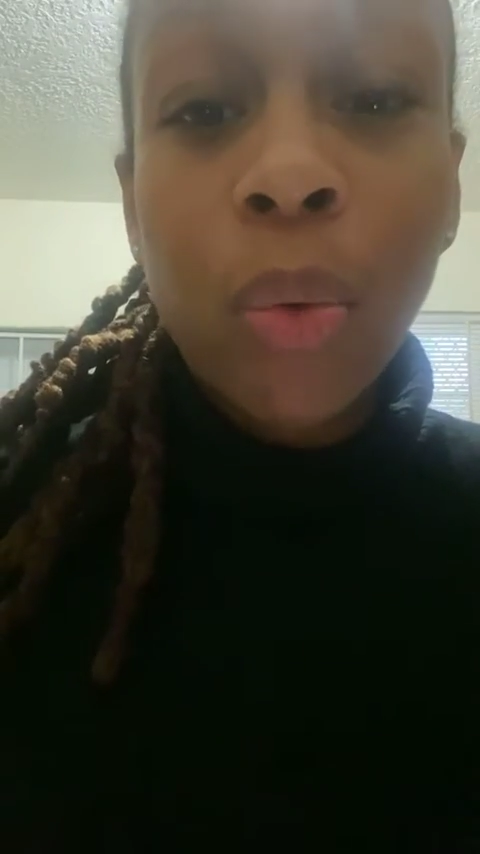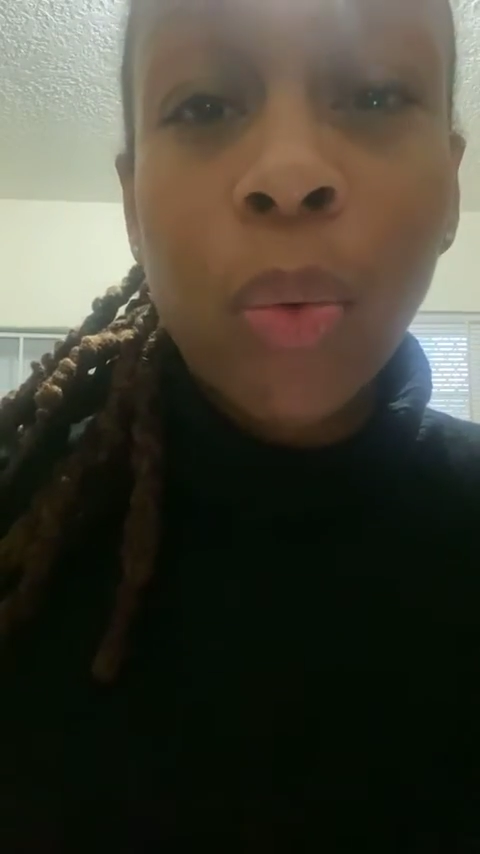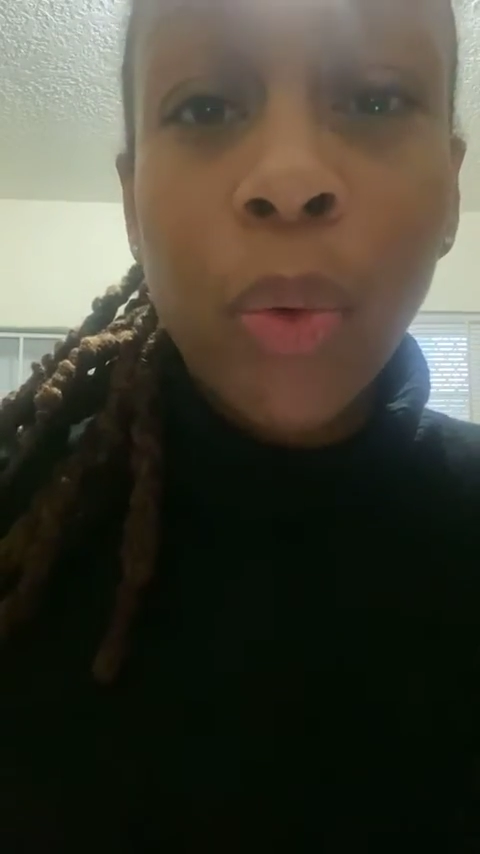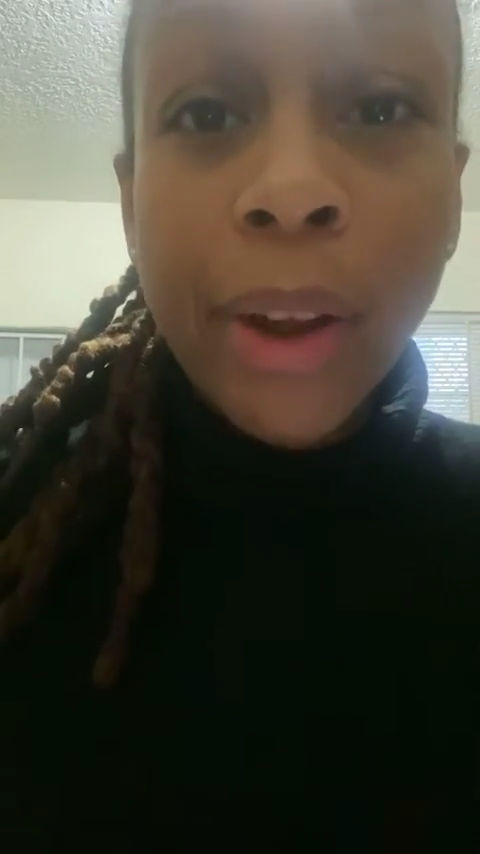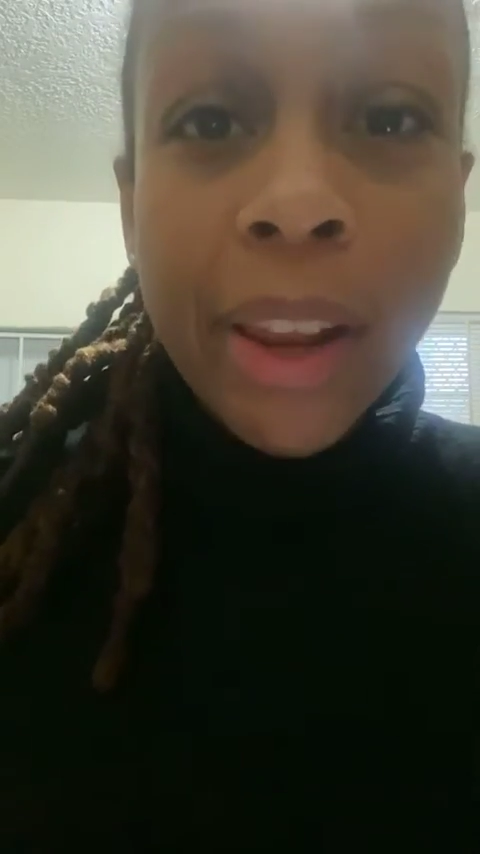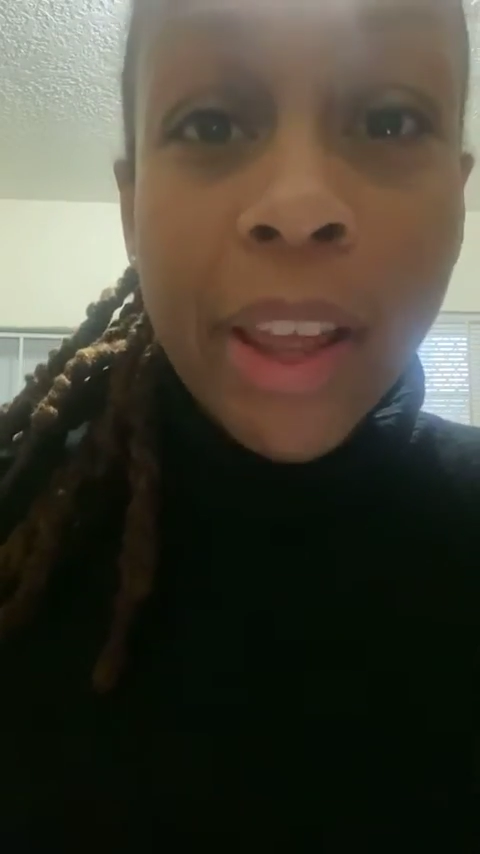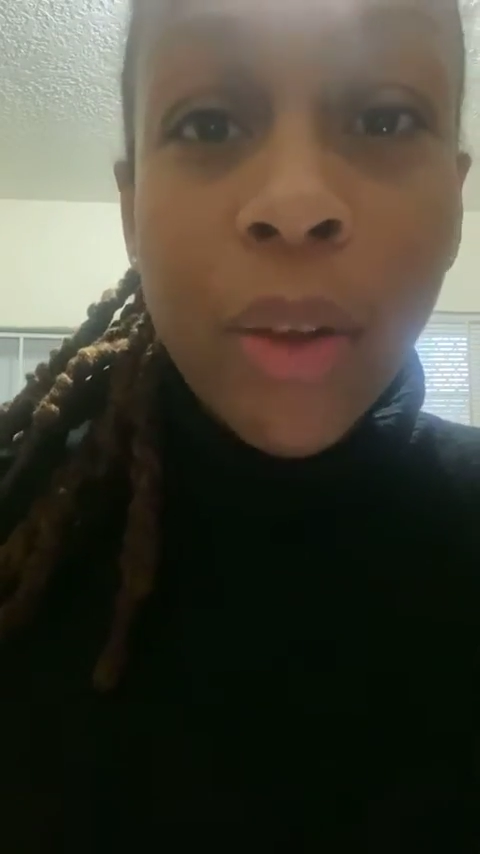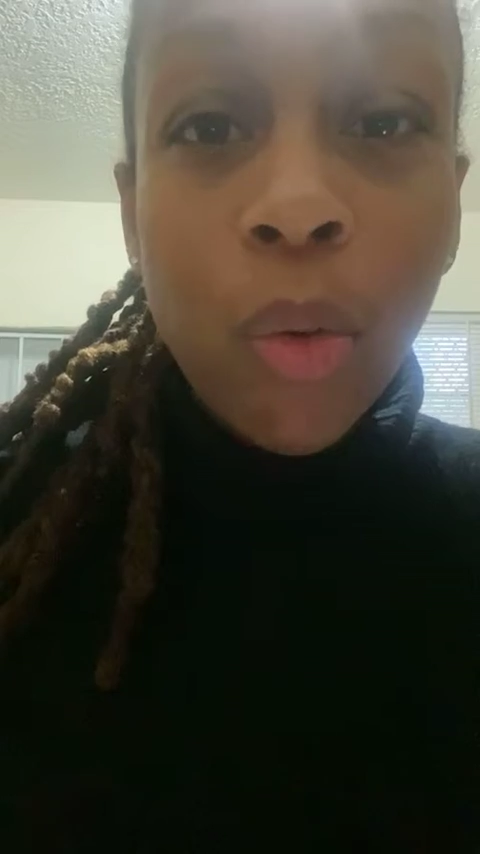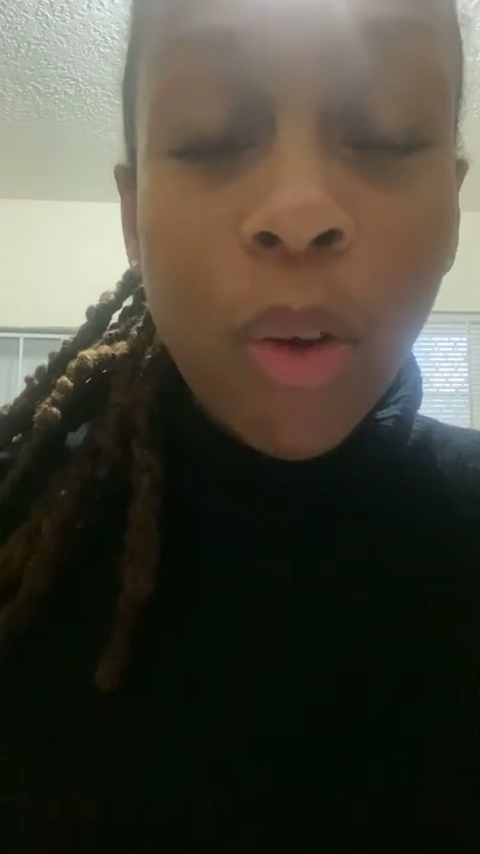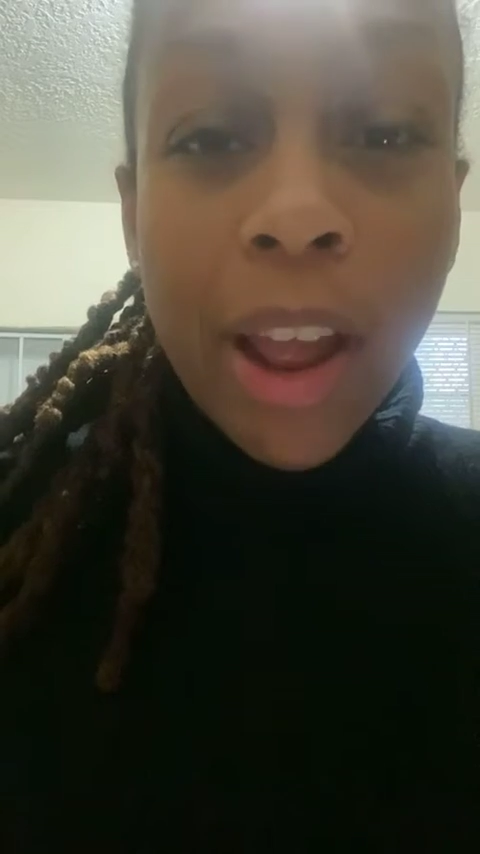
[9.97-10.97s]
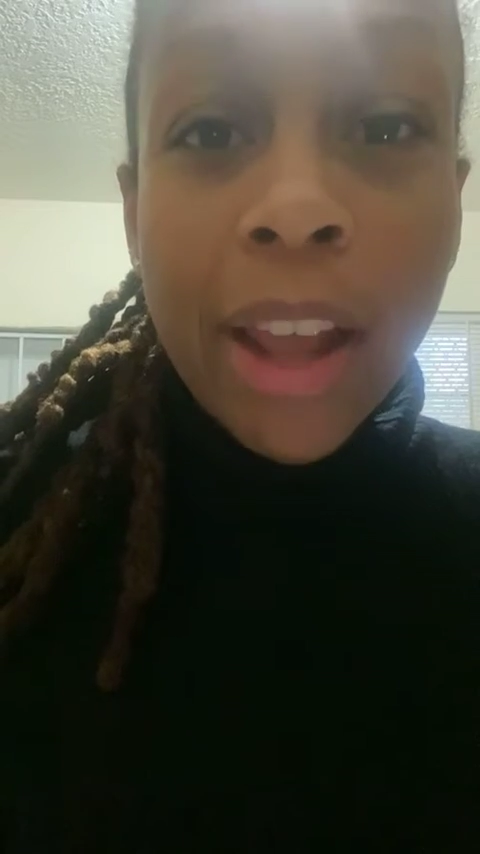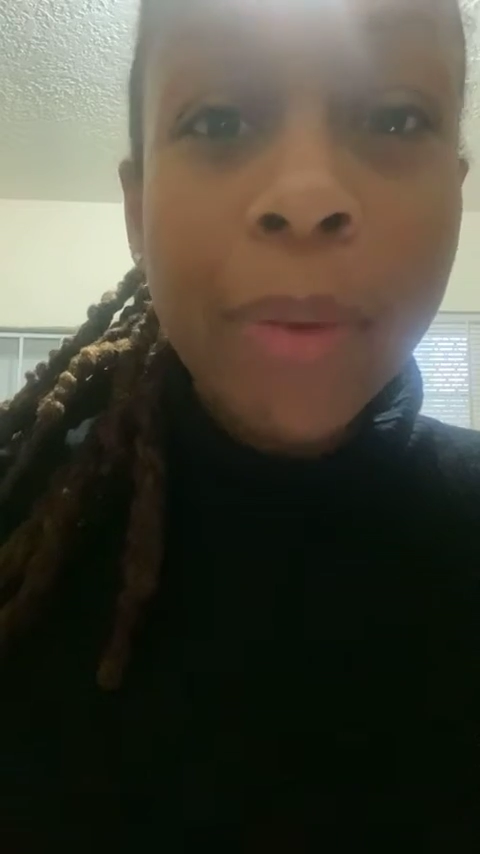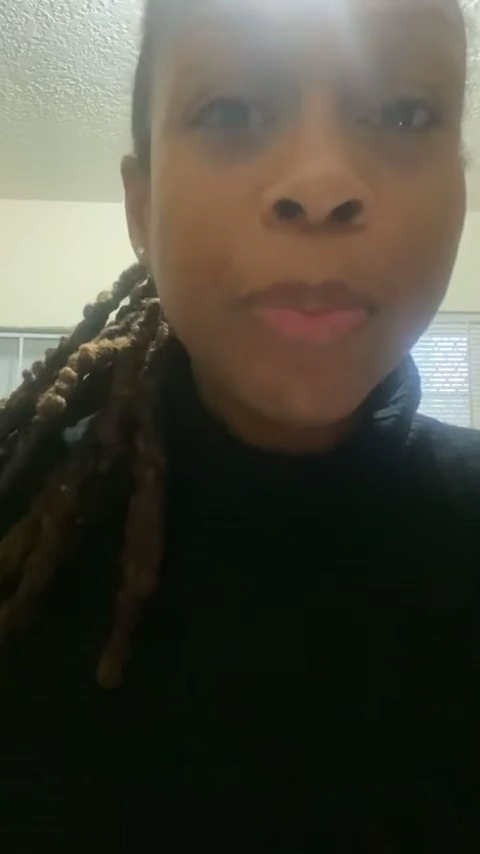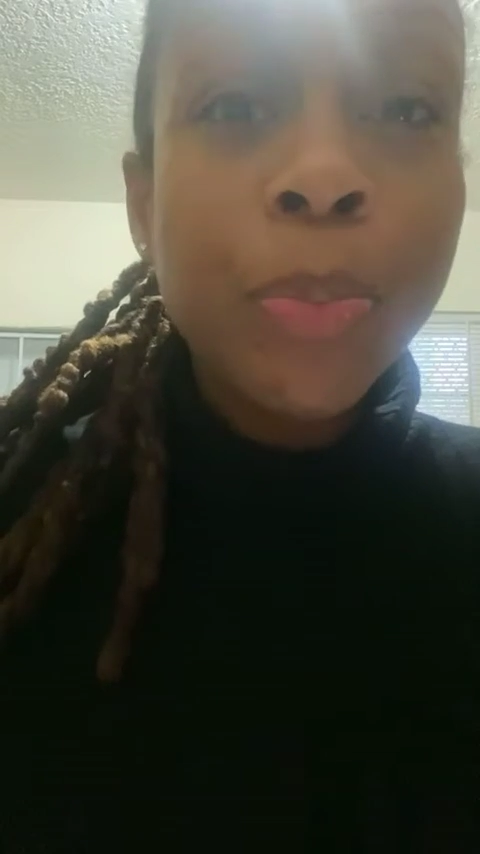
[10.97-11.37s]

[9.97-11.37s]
really great,